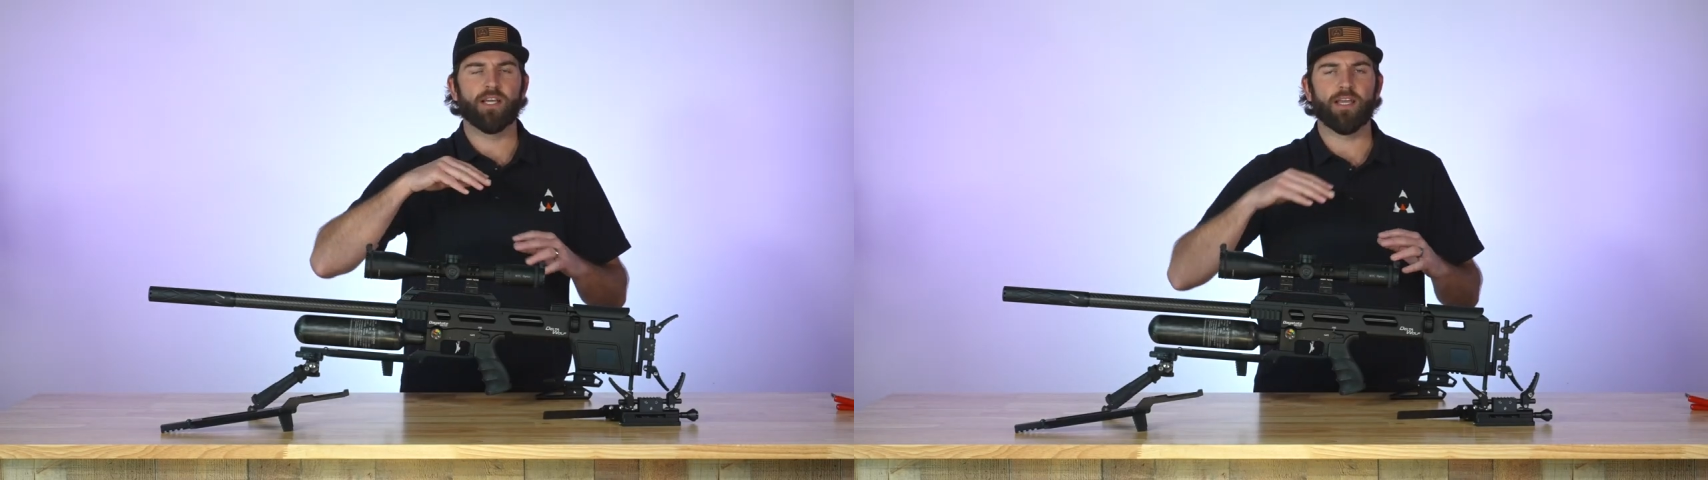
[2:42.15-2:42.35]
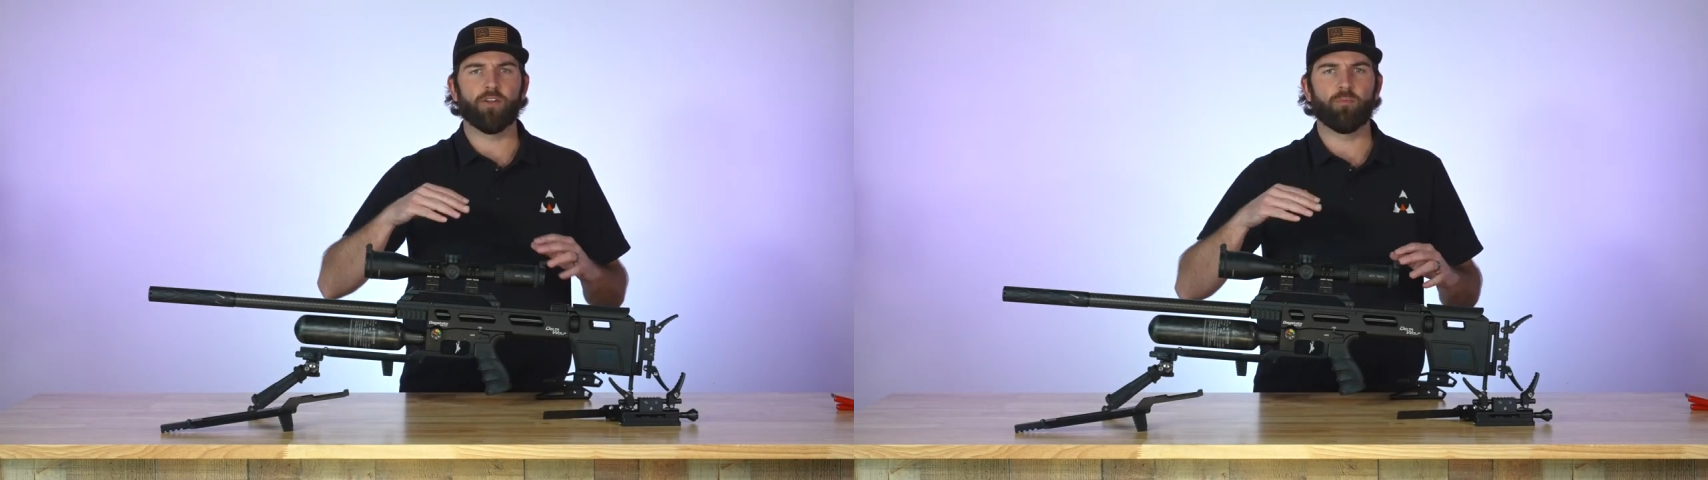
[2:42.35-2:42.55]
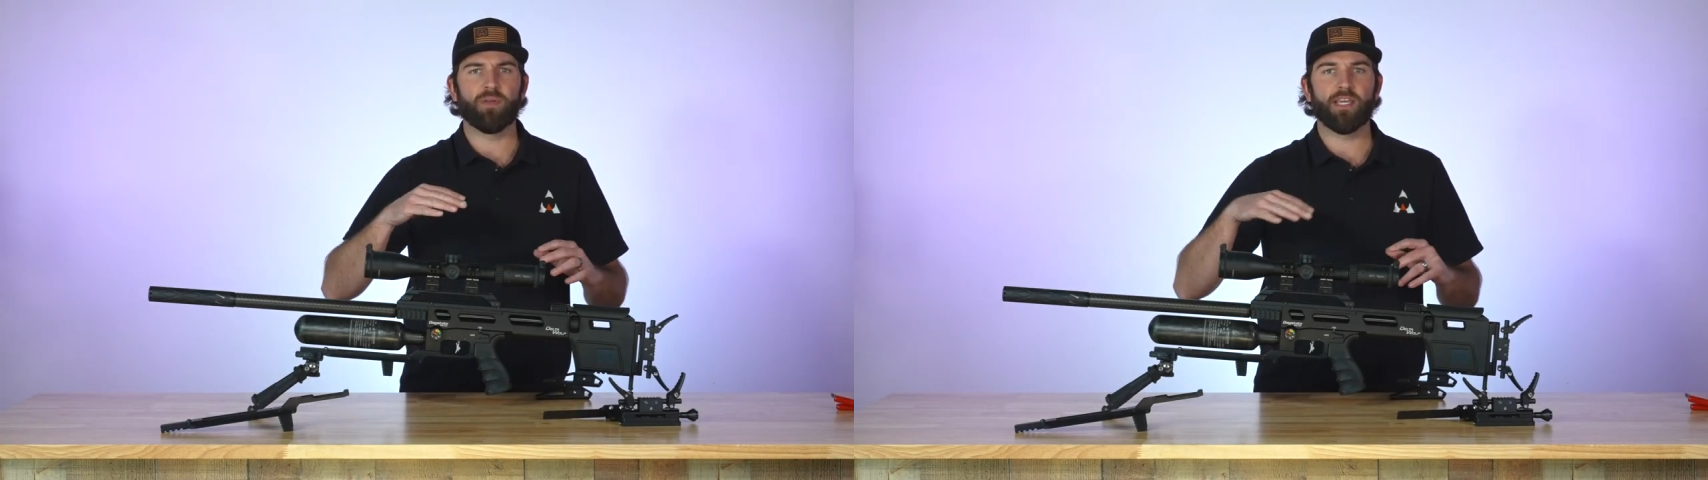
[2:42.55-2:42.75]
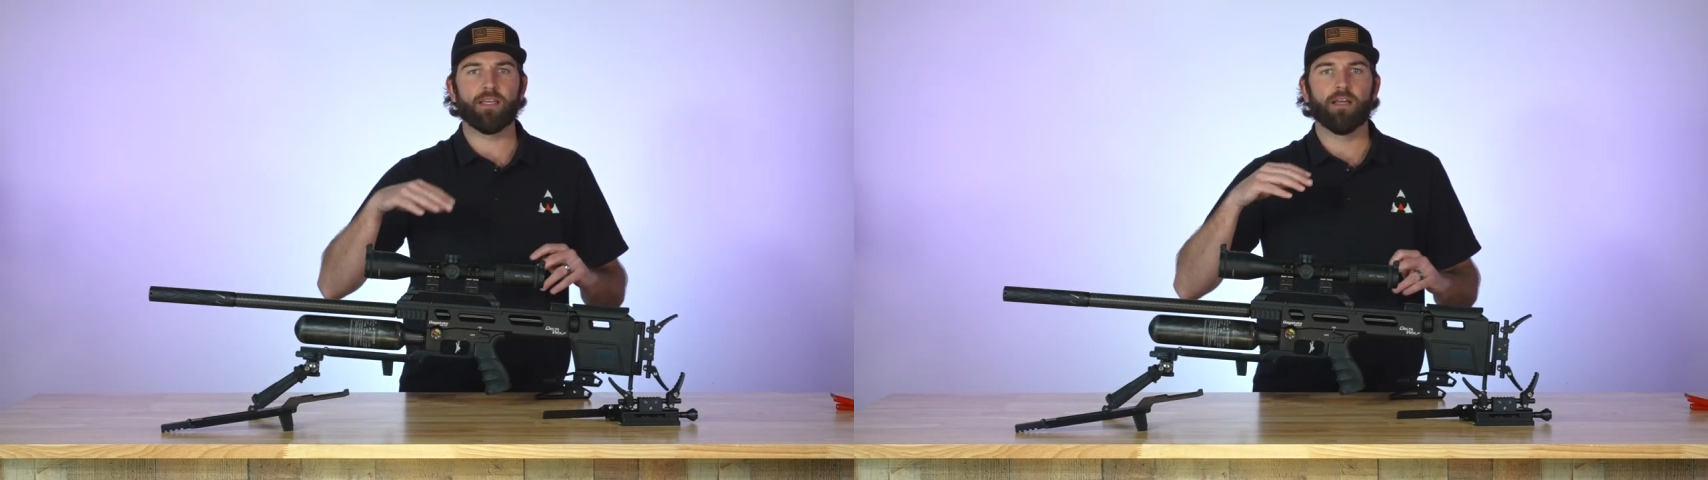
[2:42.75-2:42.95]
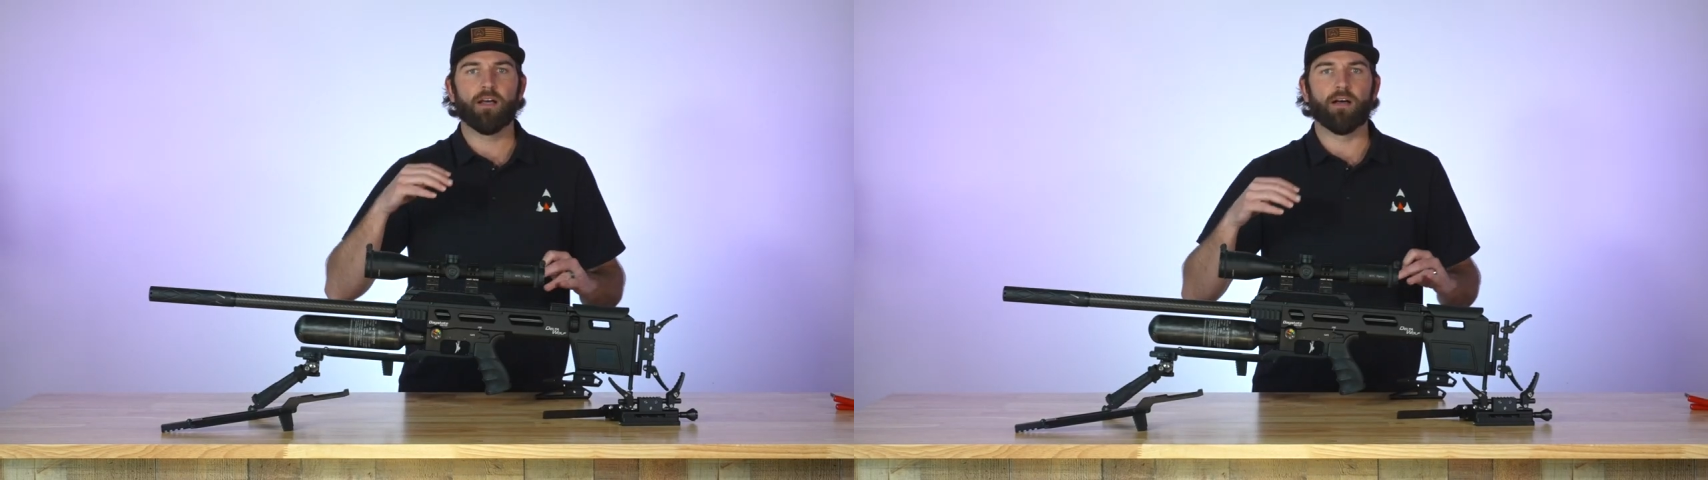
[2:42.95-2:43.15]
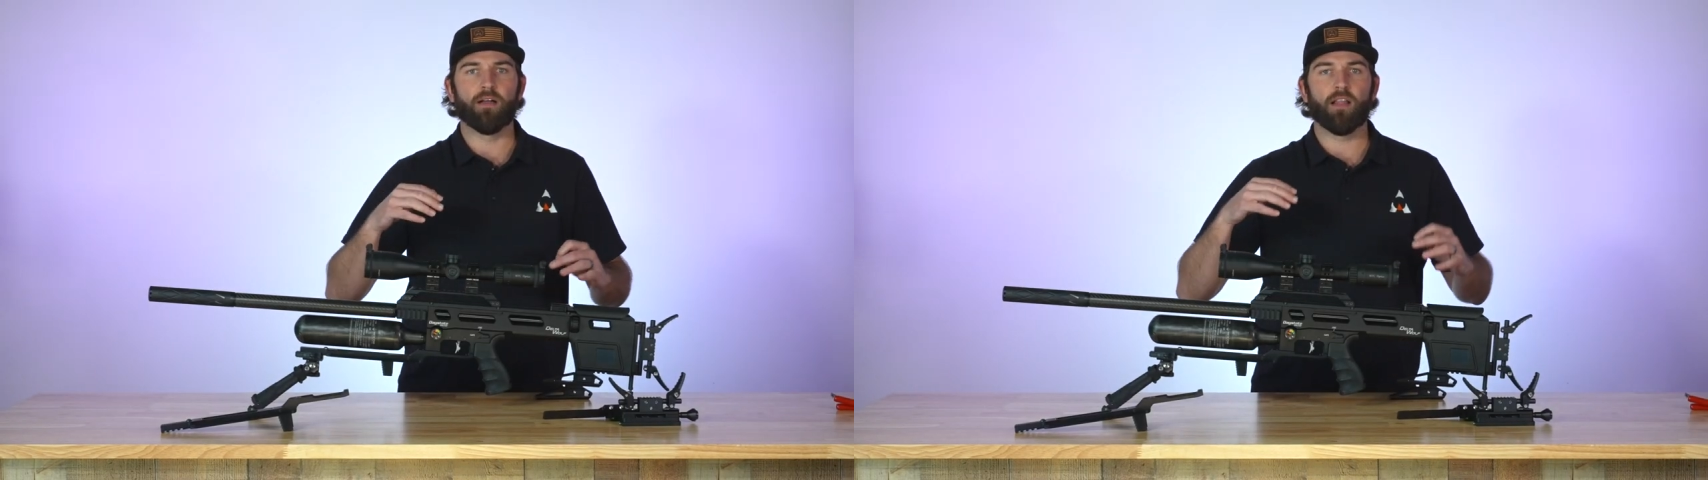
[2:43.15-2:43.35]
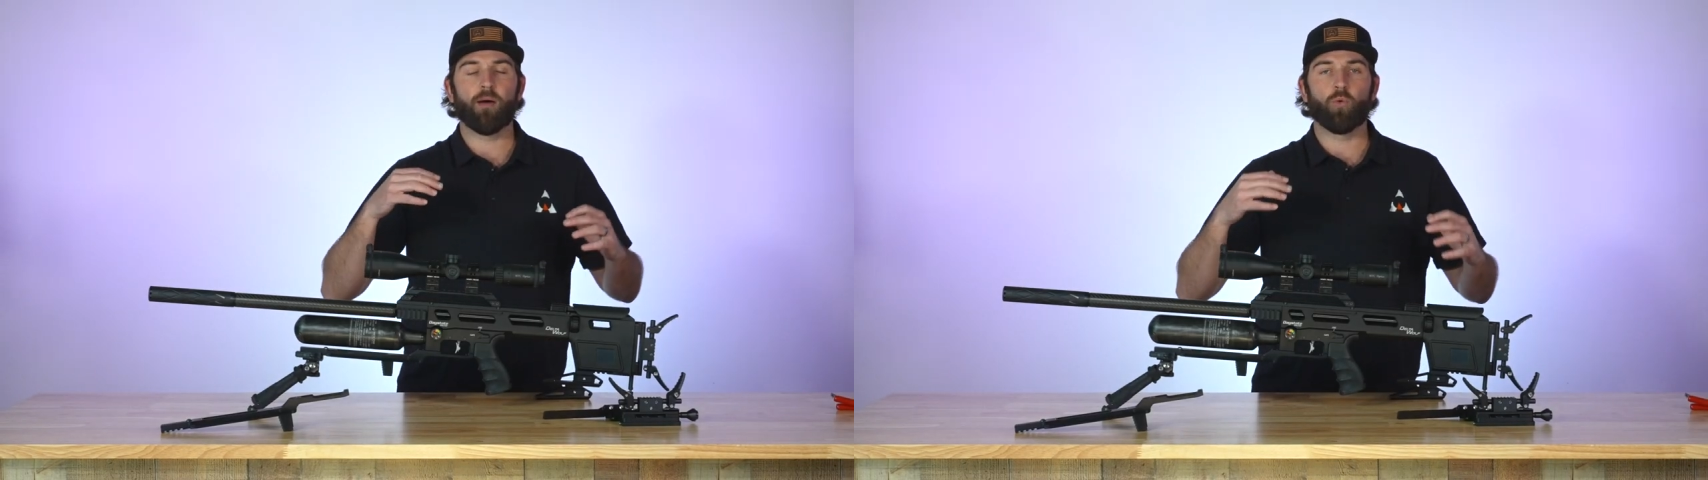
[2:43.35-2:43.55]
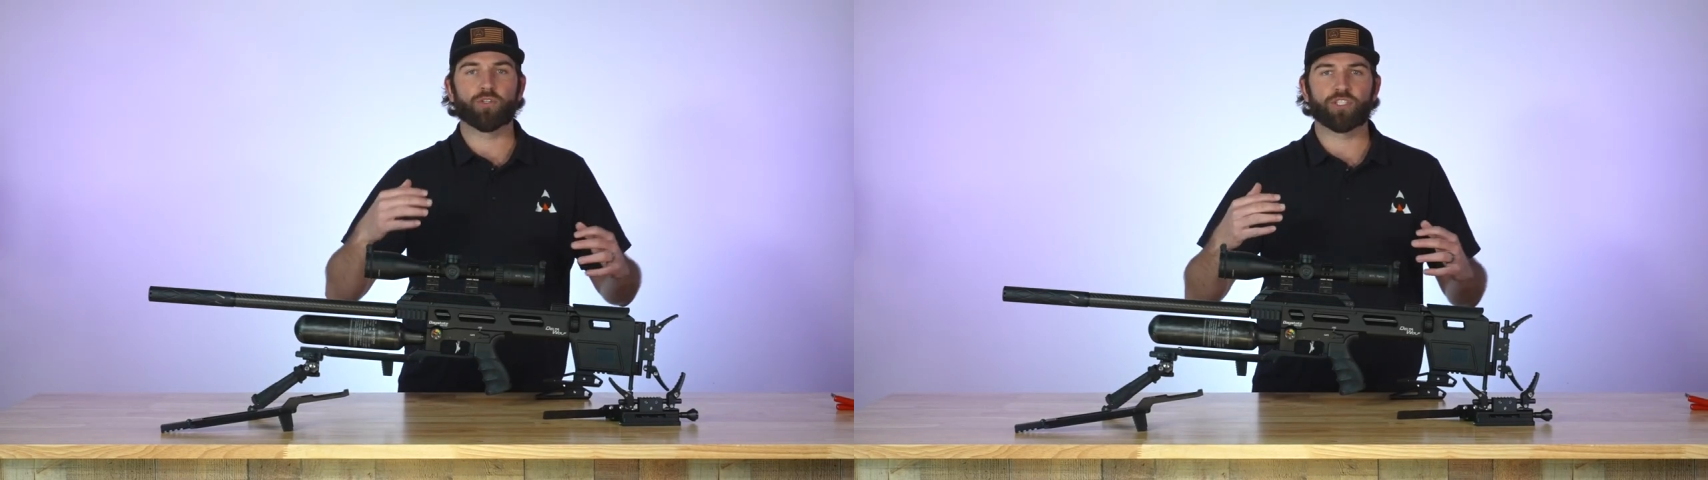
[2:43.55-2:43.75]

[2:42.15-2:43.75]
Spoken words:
It'll be a lot more